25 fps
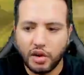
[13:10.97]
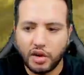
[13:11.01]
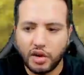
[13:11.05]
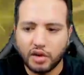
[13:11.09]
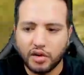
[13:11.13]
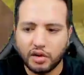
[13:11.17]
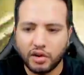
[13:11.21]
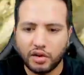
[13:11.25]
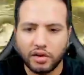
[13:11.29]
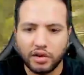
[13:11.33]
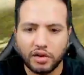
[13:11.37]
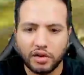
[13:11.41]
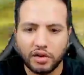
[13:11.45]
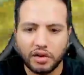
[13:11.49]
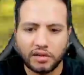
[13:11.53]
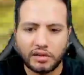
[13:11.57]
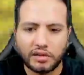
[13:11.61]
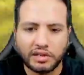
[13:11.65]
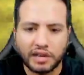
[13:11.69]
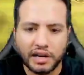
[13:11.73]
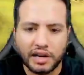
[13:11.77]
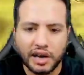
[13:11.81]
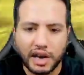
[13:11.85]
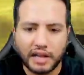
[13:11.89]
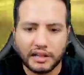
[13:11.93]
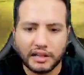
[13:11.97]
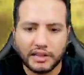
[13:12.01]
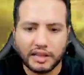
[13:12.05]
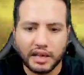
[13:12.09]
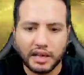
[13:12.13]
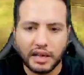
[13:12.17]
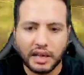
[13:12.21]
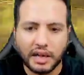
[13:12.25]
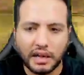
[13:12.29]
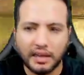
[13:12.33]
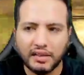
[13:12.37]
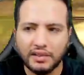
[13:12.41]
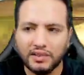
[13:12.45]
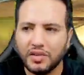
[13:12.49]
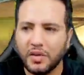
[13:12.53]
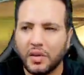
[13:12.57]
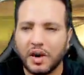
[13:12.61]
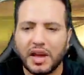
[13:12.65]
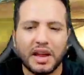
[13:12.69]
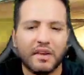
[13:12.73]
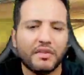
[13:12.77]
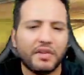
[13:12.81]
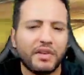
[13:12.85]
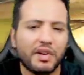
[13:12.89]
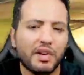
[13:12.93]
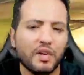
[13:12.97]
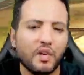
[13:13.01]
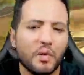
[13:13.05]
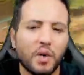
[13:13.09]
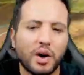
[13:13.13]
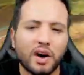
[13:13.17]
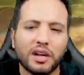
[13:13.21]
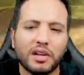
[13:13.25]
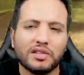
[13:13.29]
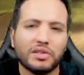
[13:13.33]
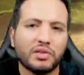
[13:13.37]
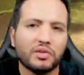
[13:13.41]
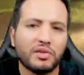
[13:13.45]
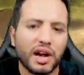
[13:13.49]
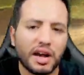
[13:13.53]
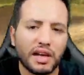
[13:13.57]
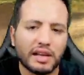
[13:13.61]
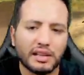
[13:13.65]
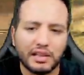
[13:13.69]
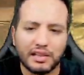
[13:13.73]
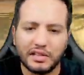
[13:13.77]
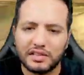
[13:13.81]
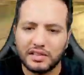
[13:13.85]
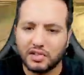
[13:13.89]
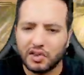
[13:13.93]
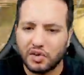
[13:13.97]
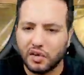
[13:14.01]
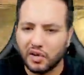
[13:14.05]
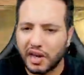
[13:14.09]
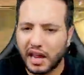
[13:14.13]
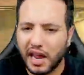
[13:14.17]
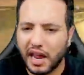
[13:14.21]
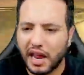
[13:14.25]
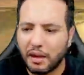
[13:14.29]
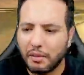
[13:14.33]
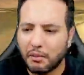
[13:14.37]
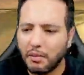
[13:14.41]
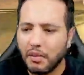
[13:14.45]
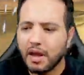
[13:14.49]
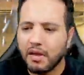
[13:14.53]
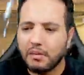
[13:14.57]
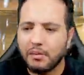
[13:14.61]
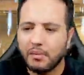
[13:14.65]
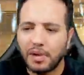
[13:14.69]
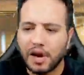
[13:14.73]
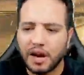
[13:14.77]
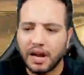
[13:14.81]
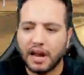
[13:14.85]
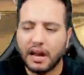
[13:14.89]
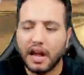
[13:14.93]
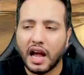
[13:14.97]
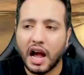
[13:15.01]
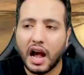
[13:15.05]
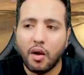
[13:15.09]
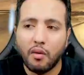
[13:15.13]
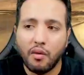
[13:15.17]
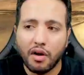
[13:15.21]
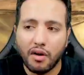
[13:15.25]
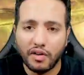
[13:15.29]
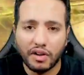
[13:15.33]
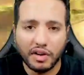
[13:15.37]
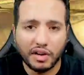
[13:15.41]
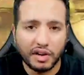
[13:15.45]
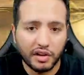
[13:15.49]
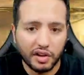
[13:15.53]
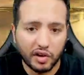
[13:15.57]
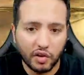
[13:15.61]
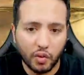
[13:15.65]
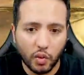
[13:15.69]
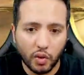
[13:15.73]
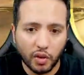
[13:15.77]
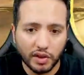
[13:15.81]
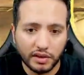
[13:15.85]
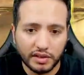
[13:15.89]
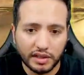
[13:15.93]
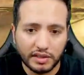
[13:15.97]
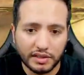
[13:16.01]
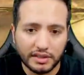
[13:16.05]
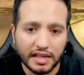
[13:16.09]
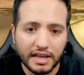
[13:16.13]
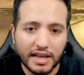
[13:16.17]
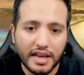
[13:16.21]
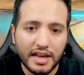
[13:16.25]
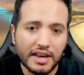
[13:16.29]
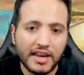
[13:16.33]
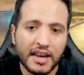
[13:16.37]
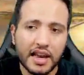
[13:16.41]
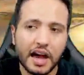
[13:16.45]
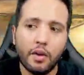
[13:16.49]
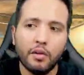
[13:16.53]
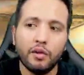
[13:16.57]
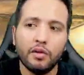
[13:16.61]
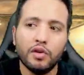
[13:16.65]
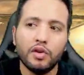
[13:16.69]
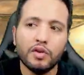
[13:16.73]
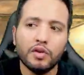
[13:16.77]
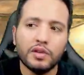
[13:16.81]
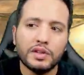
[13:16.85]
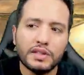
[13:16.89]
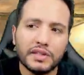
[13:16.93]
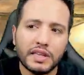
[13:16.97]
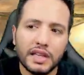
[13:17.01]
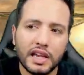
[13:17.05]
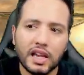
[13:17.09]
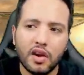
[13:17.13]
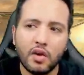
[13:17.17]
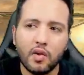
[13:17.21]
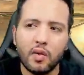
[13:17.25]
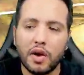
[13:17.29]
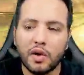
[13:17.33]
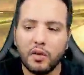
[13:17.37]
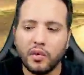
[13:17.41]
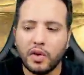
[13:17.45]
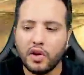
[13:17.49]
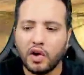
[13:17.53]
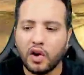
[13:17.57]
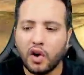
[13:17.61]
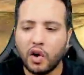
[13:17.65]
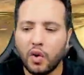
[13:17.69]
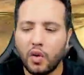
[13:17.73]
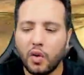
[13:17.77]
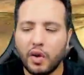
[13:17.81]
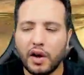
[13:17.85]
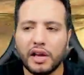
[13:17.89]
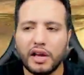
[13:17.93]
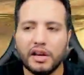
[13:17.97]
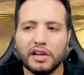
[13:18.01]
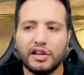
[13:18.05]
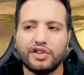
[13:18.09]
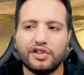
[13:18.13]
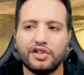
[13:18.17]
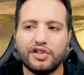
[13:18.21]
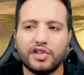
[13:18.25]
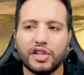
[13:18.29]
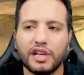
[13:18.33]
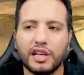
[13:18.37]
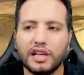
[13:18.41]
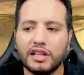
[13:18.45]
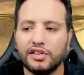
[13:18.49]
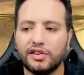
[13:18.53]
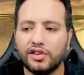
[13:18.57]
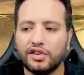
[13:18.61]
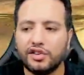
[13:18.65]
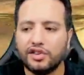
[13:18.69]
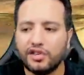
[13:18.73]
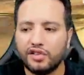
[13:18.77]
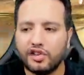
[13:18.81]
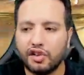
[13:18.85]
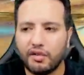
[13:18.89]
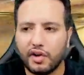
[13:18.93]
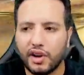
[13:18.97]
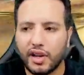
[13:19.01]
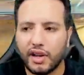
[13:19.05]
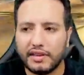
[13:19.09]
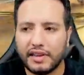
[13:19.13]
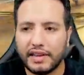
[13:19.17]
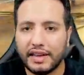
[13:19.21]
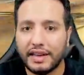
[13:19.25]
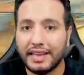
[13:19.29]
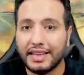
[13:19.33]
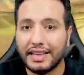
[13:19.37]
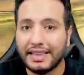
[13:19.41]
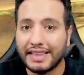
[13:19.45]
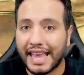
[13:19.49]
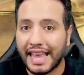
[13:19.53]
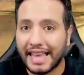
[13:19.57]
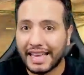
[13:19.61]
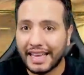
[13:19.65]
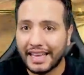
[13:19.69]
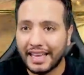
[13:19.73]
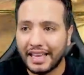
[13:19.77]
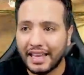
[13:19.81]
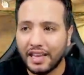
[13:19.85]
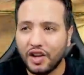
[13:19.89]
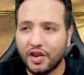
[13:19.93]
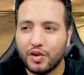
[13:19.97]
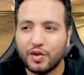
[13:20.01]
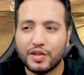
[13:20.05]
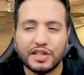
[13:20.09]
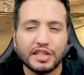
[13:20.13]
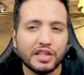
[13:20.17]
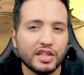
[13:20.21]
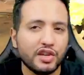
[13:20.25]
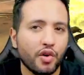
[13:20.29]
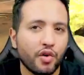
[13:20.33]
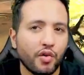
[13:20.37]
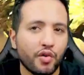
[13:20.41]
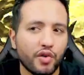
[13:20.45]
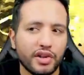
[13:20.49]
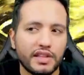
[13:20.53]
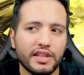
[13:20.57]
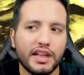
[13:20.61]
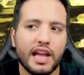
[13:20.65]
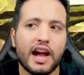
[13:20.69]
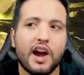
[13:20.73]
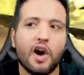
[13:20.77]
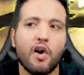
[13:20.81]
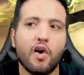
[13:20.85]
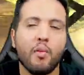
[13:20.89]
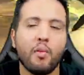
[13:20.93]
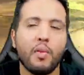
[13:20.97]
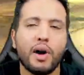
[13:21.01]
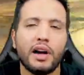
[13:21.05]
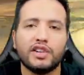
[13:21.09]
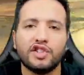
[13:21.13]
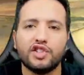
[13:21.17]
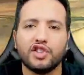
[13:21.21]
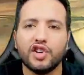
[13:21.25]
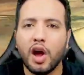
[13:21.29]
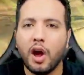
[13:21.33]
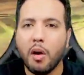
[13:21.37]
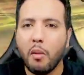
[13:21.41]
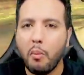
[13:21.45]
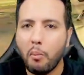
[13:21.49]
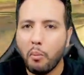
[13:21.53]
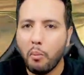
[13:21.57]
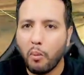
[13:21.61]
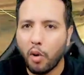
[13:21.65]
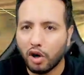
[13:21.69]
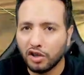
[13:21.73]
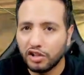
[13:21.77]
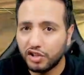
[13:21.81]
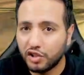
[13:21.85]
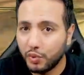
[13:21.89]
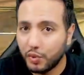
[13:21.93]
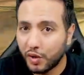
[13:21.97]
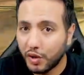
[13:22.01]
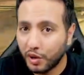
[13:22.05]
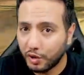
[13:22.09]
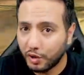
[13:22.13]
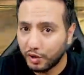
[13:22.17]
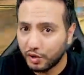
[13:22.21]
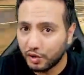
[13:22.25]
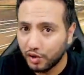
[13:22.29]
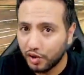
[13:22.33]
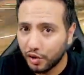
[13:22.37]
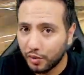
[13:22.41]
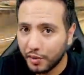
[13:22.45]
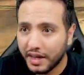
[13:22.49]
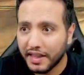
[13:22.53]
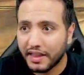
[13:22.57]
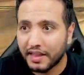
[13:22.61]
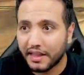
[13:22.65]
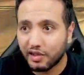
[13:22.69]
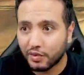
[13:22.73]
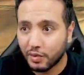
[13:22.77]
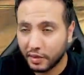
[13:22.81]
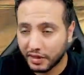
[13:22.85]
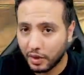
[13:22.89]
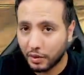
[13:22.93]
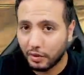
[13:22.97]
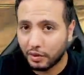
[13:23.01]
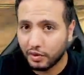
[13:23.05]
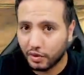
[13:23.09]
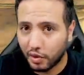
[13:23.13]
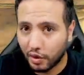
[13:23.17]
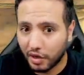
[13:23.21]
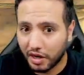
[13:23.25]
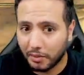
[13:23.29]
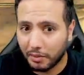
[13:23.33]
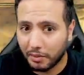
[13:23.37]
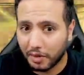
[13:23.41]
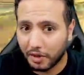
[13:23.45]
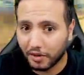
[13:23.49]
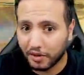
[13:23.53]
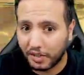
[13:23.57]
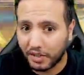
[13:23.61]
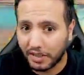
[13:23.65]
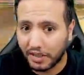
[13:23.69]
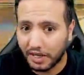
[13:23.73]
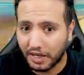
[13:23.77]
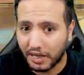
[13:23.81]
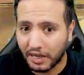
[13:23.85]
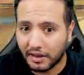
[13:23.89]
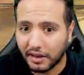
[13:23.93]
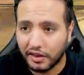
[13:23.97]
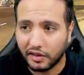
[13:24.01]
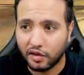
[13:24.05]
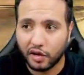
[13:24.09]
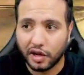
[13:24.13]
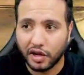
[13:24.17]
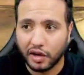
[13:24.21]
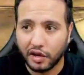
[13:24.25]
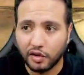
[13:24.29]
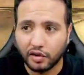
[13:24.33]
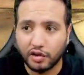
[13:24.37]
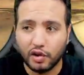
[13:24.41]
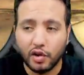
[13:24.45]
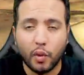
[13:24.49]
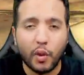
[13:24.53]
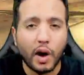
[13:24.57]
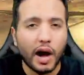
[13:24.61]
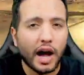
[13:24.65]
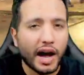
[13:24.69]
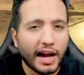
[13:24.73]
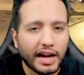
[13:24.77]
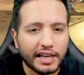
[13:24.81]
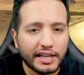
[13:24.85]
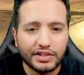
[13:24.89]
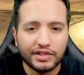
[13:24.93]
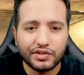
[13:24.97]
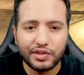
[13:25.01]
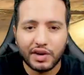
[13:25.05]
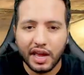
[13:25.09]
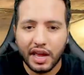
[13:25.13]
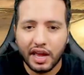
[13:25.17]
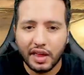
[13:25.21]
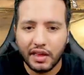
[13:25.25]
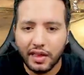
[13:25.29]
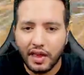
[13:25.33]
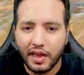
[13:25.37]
your Sirata, do whatever you want, alright? It's your game. Play however you want it. Now, you see when we go in shield regenerating tanking, you see already how much mods we're consuming. That's what I was talking about earlier, that you cannot go high strength.